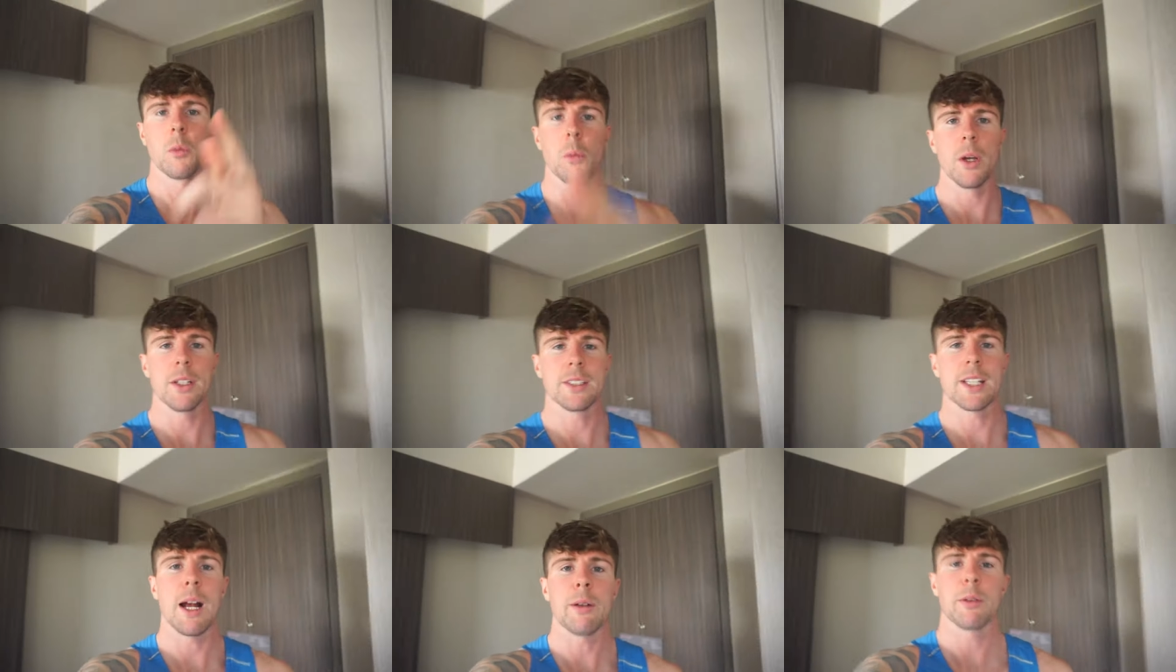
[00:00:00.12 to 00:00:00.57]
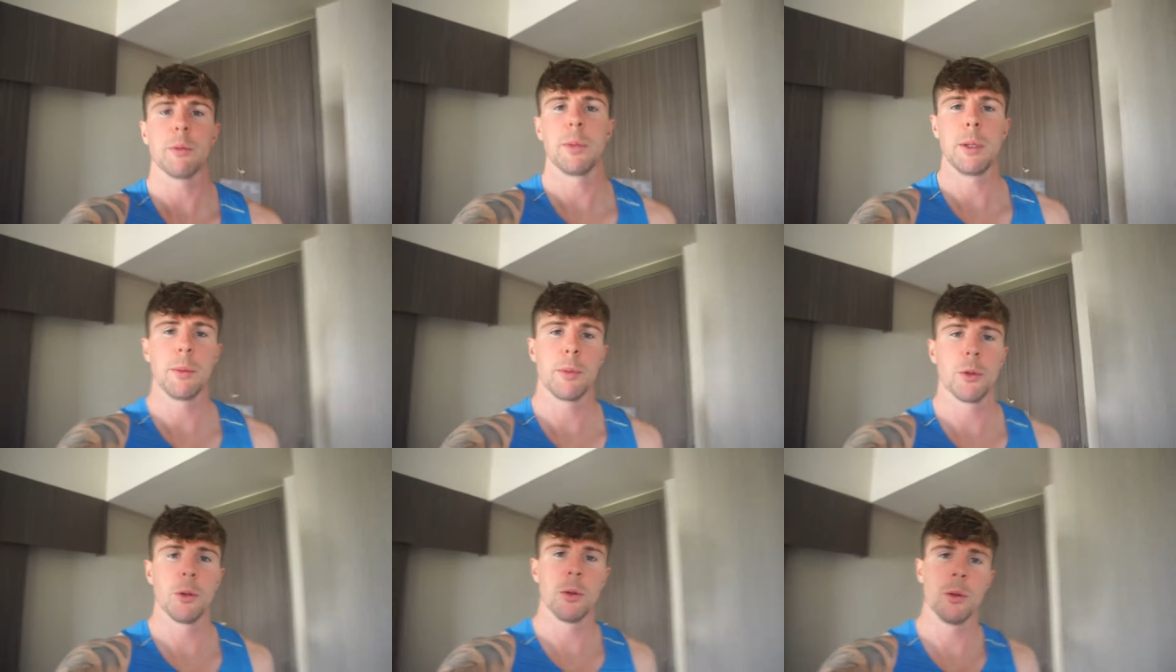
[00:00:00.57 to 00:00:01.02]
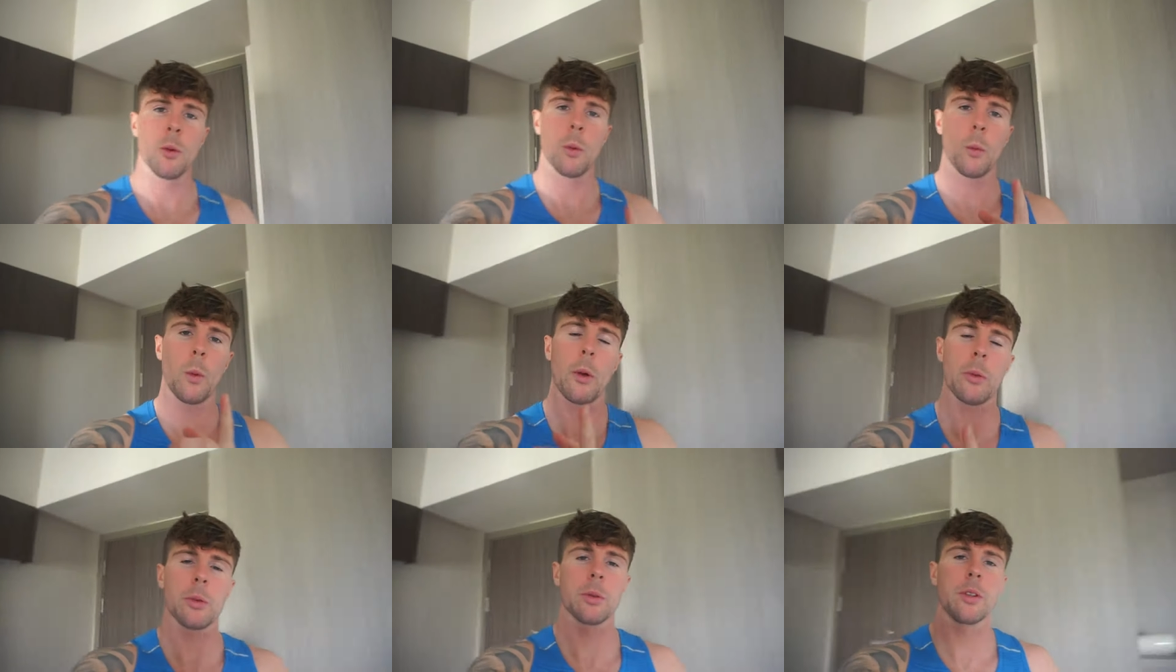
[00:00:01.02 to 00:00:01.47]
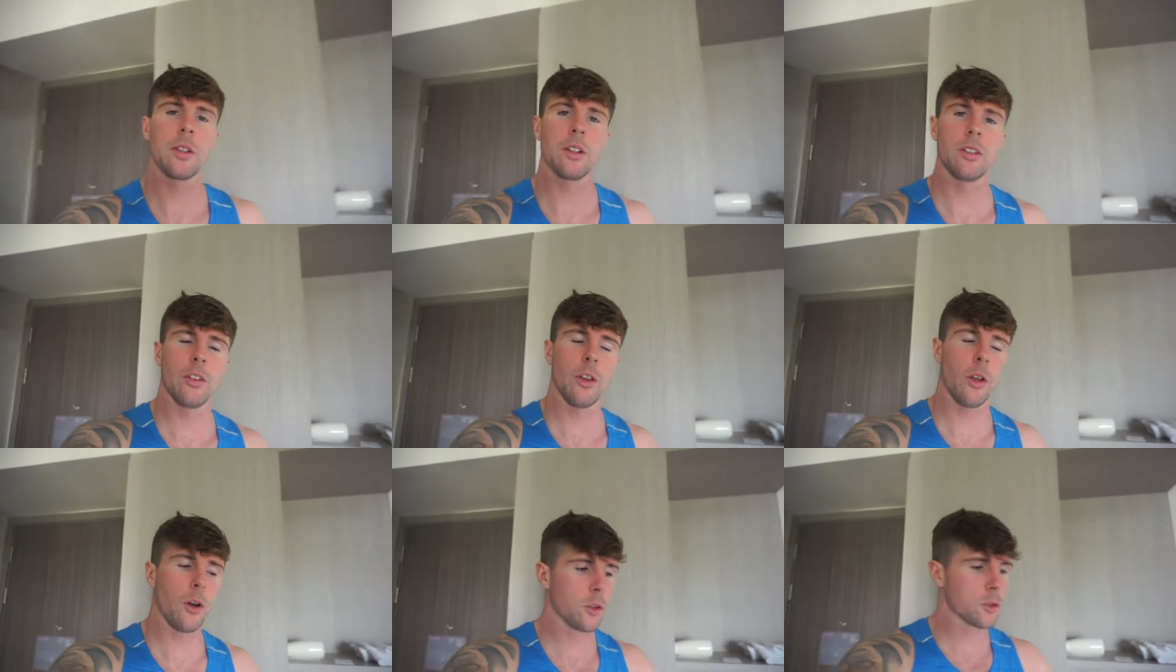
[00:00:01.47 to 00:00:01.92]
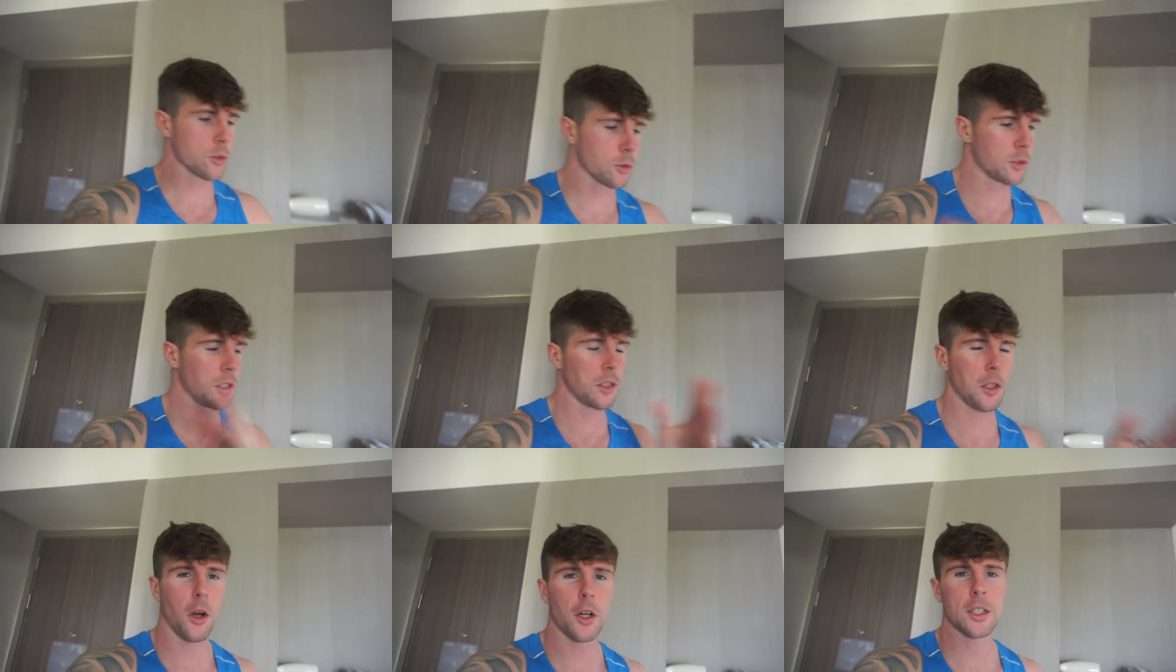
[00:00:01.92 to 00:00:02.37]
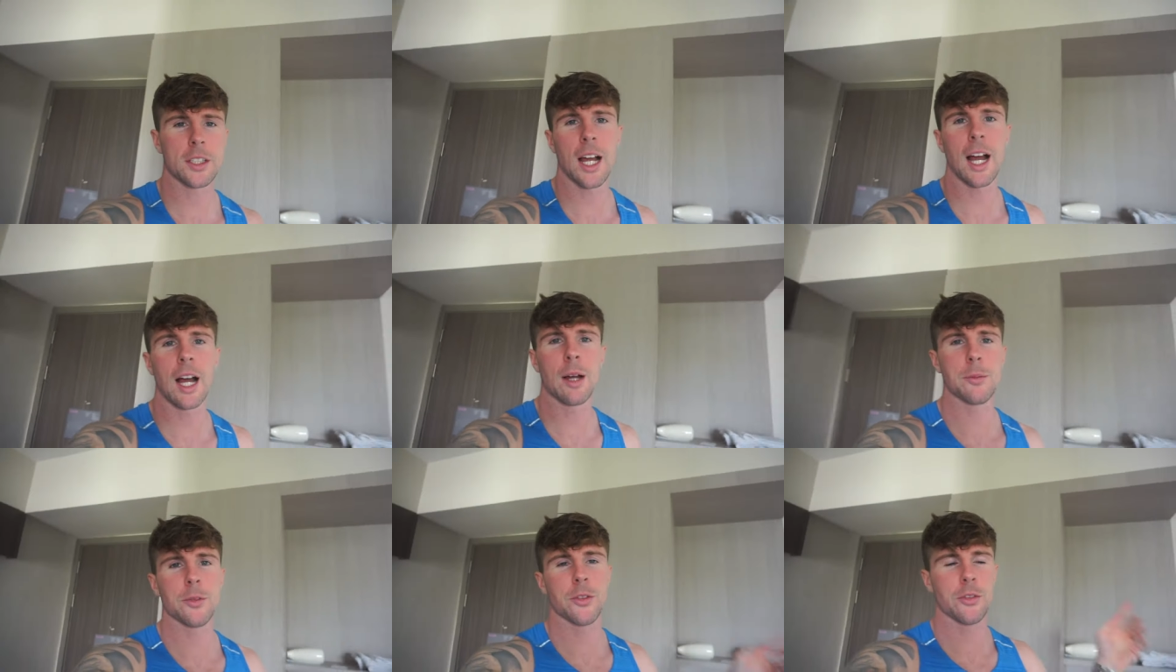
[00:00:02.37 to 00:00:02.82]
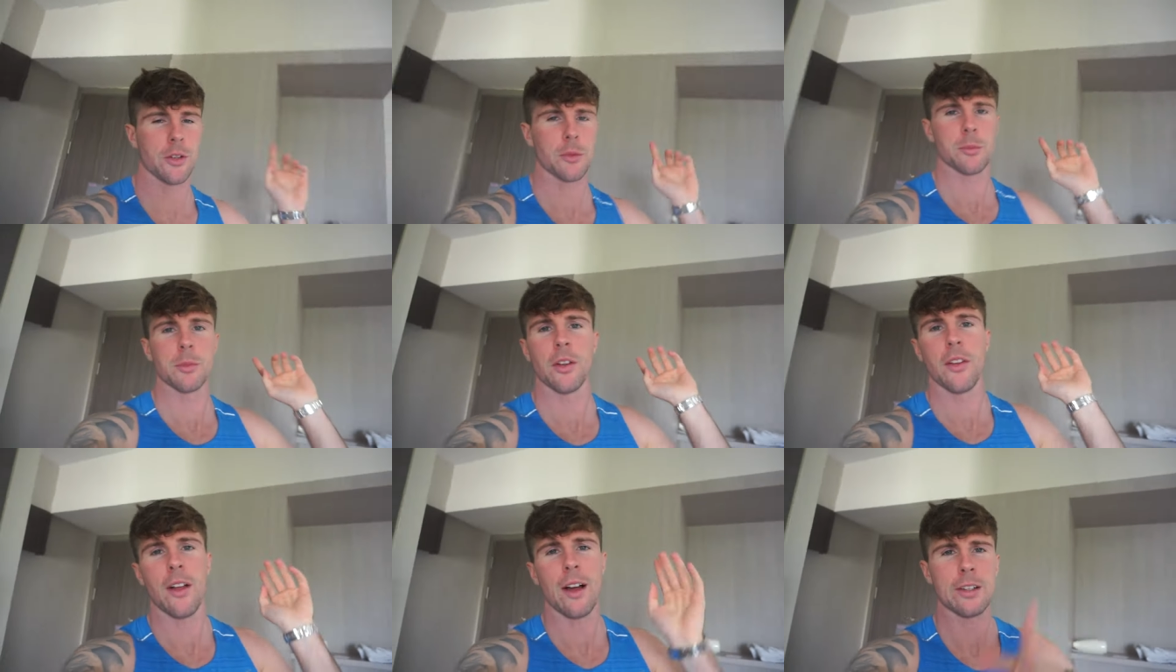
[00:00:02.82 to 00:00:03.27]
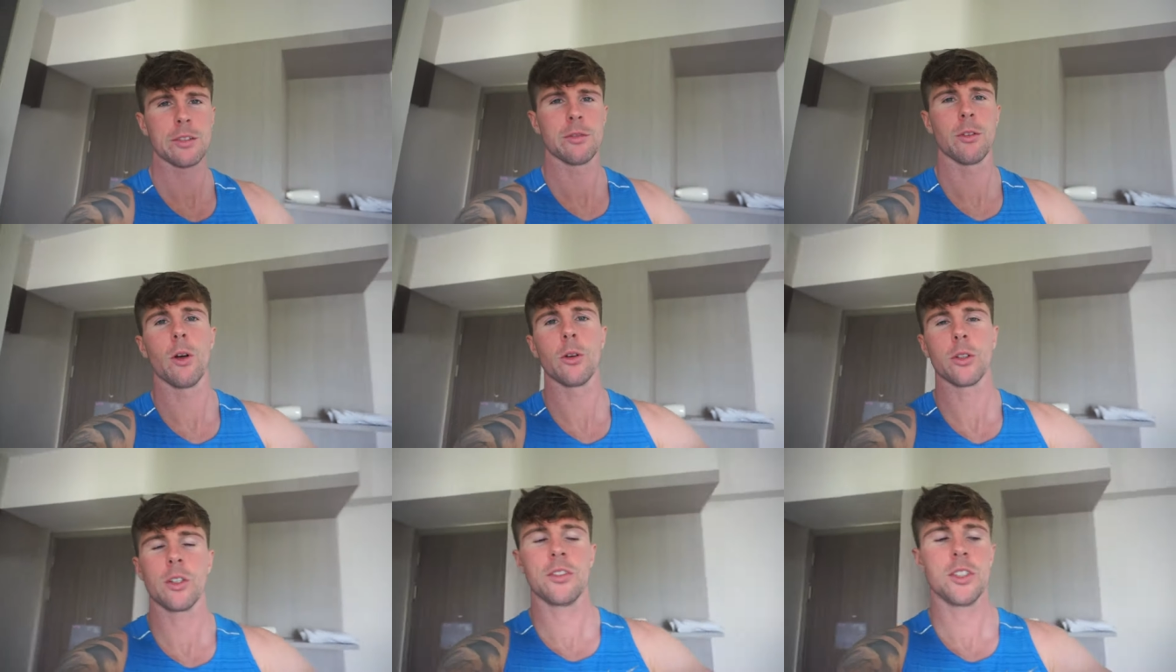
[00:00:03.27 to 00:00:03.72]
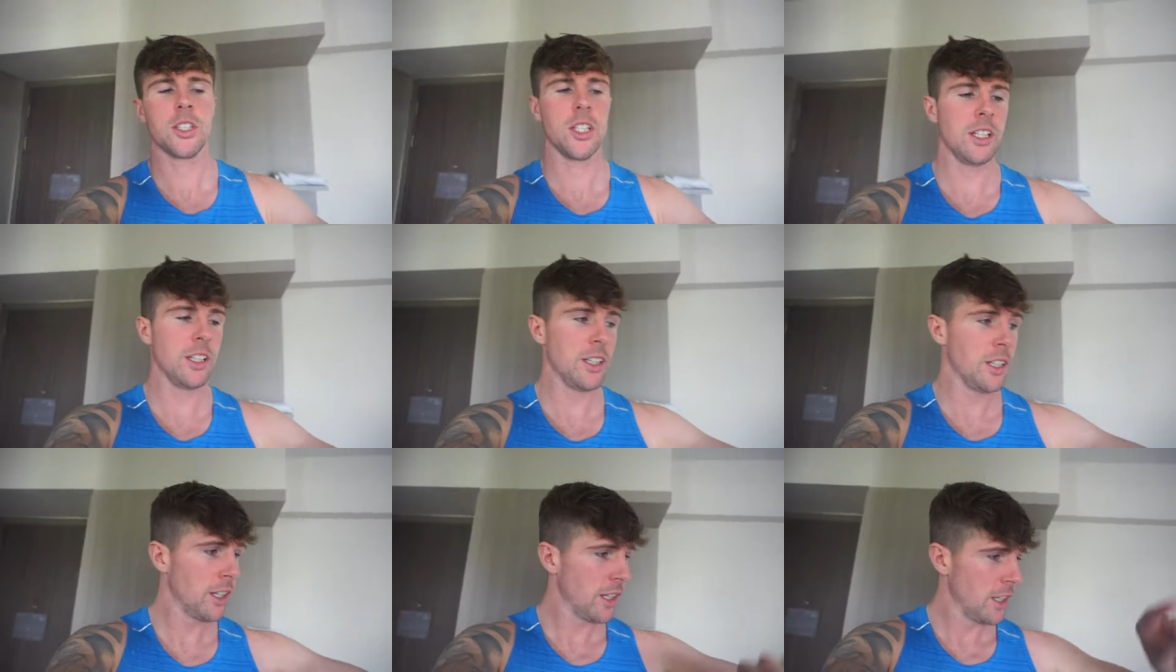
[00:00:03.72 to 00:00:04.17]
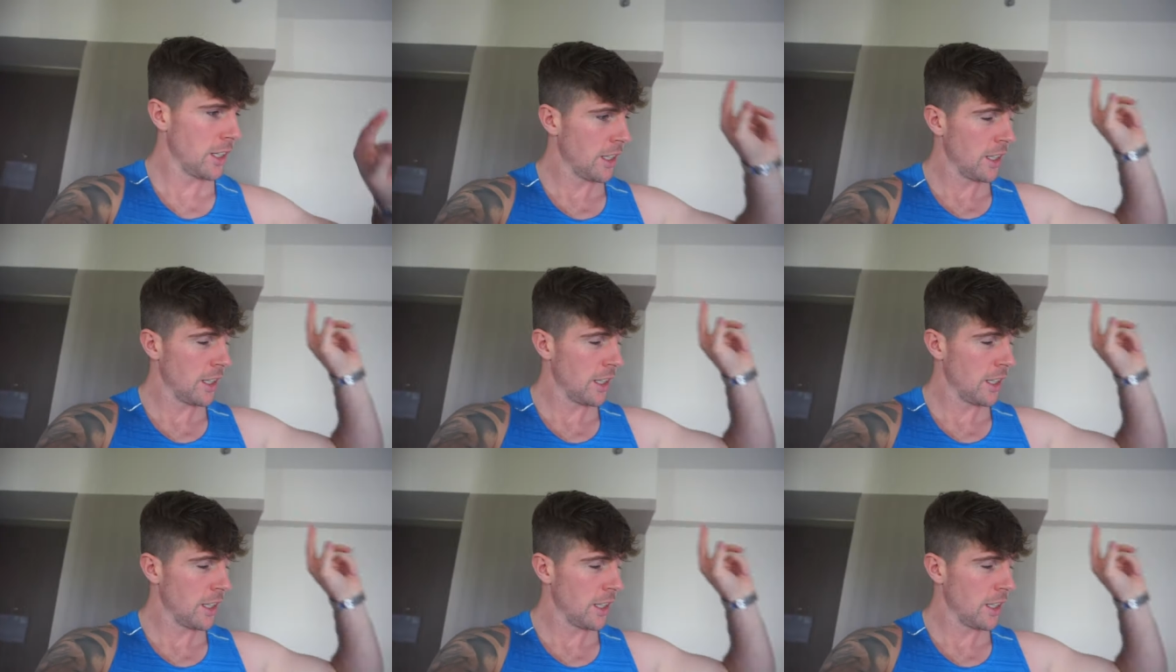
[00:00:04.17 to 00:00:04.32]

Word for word: What's happening, people? Welcome to the vlog. So there's a lot has happened from the last vlog you've seen.